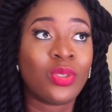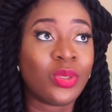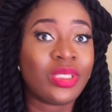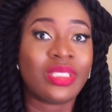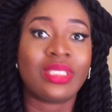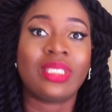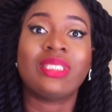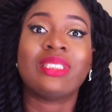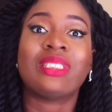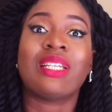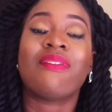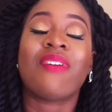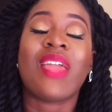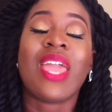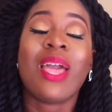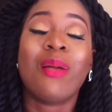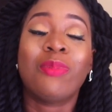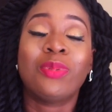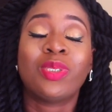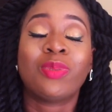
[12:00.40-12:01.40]
those things have
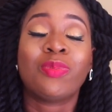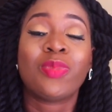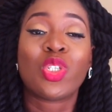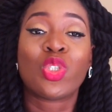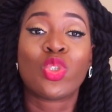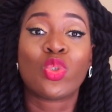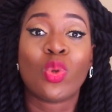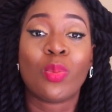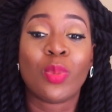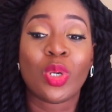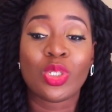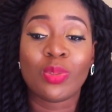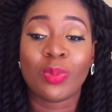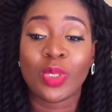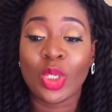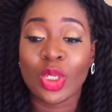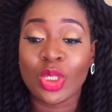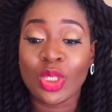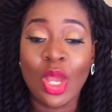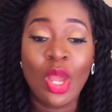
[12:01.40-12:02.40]
helped me so much
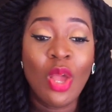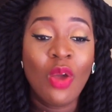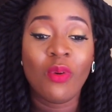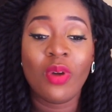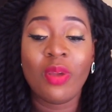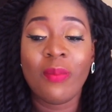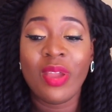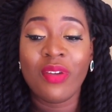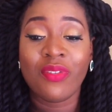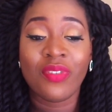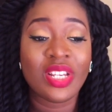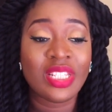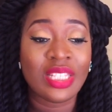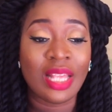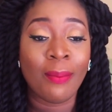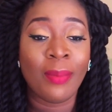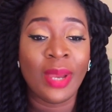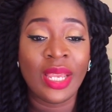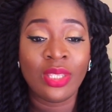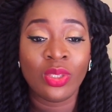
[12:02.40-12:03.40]
because when my friends
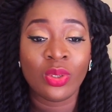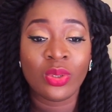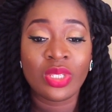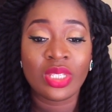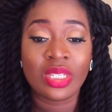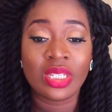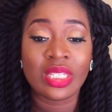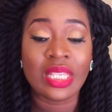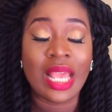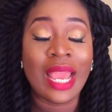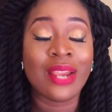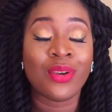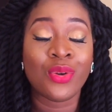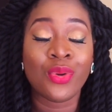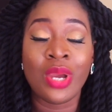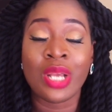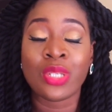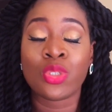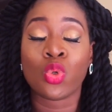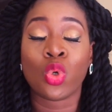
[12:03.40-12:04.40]
are buying those things, I know
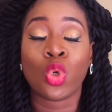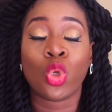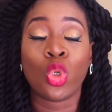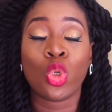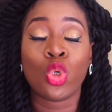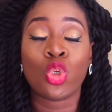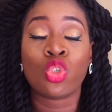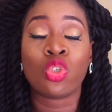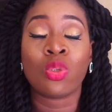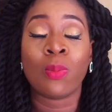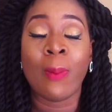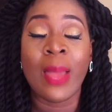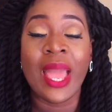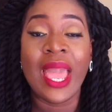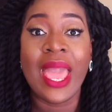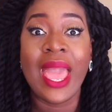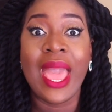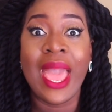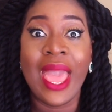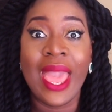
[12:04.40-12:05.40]
how to close my
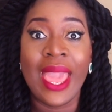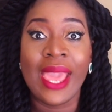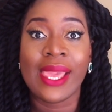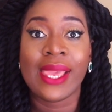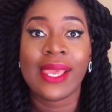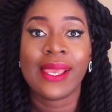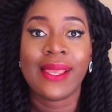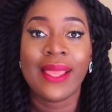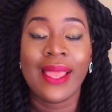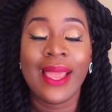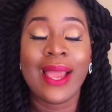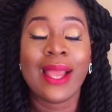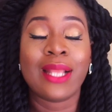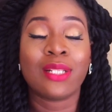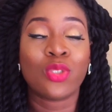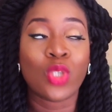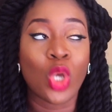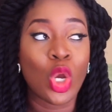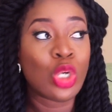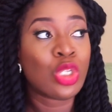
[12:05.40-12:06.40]
eye
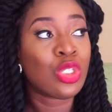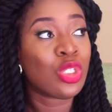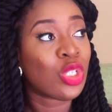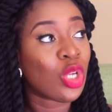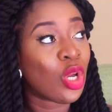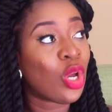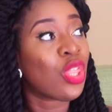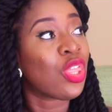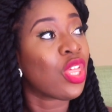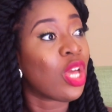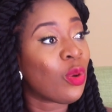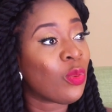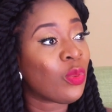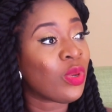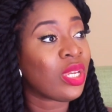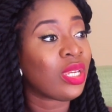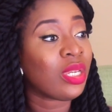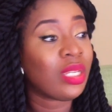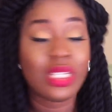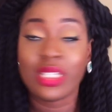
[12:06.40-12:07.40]
and turn the other
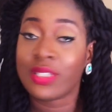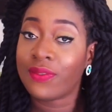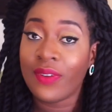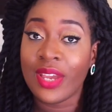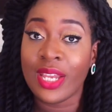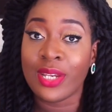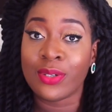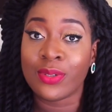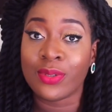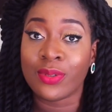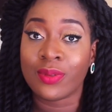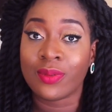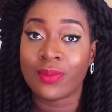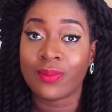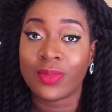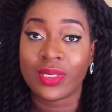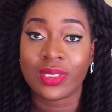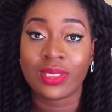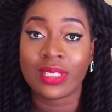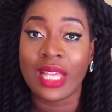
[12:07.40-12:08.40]
way. It's fine though,
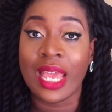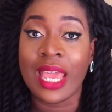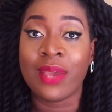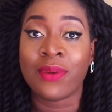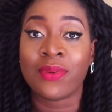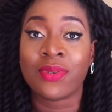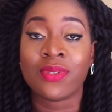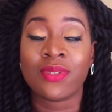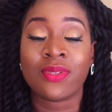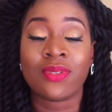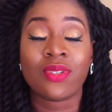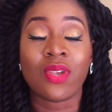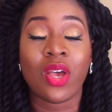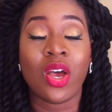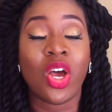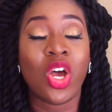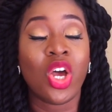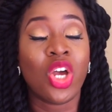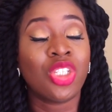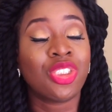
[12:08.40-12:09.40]
but I will
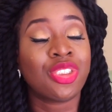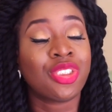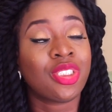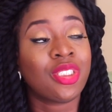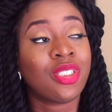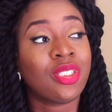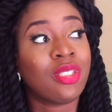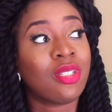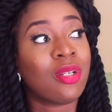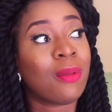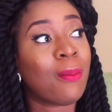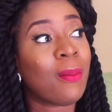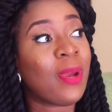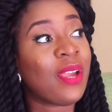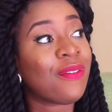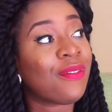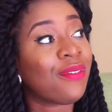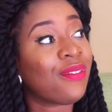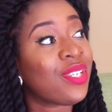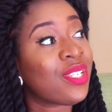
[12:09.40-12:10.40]
turn my
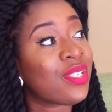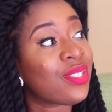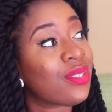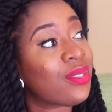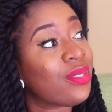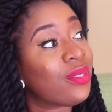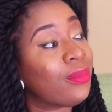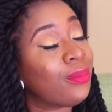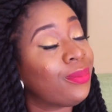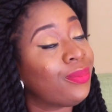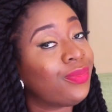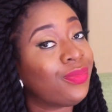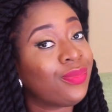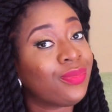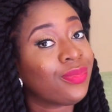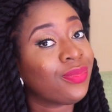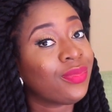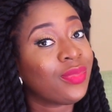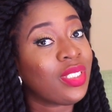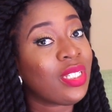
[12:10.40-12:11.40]
face.
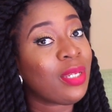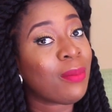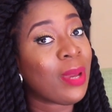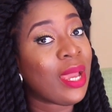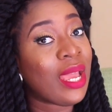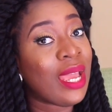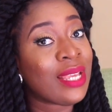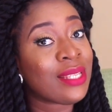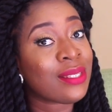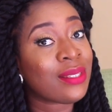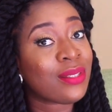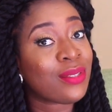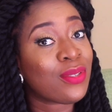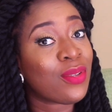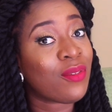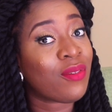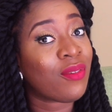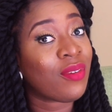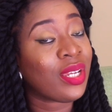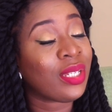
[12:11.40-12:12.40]
In my eyes, it's
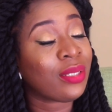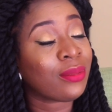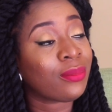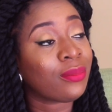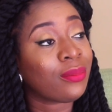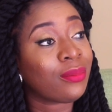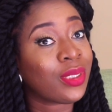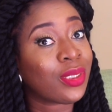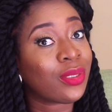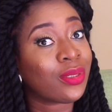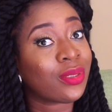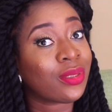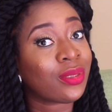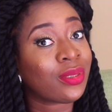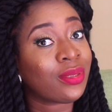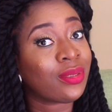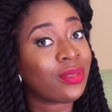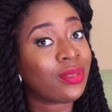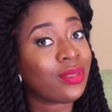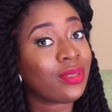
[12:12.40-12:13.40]
not fine
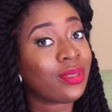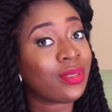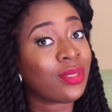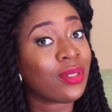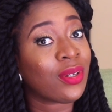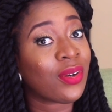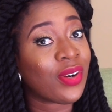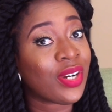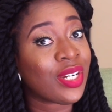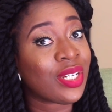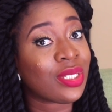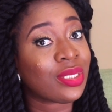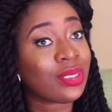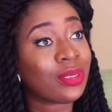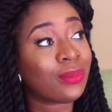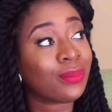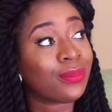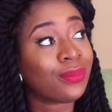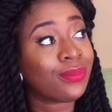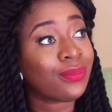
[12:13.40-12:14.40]
because it's on credit
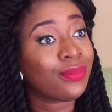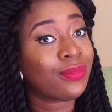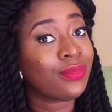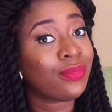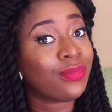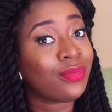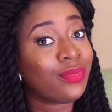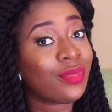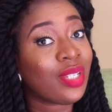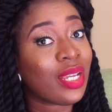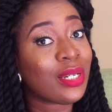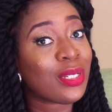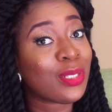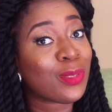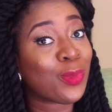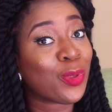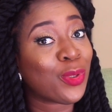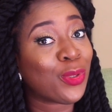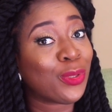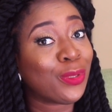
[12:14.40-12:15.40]
and it's
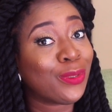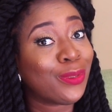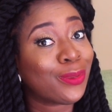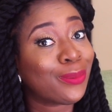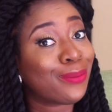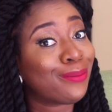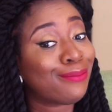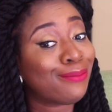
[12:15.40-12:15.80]
borrowed.